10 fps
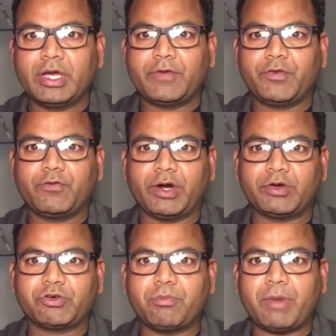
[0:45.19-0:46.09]
if you
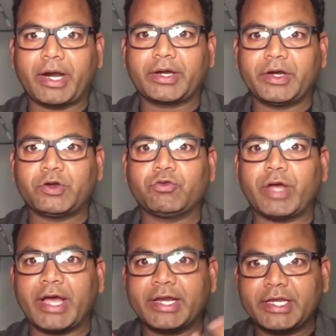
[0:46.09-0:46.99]
want to market to
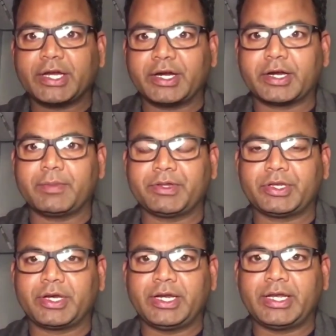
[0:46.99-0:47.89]
any country
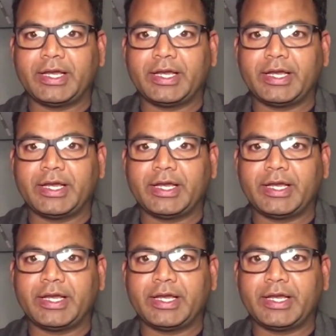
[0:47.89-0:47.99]
basically.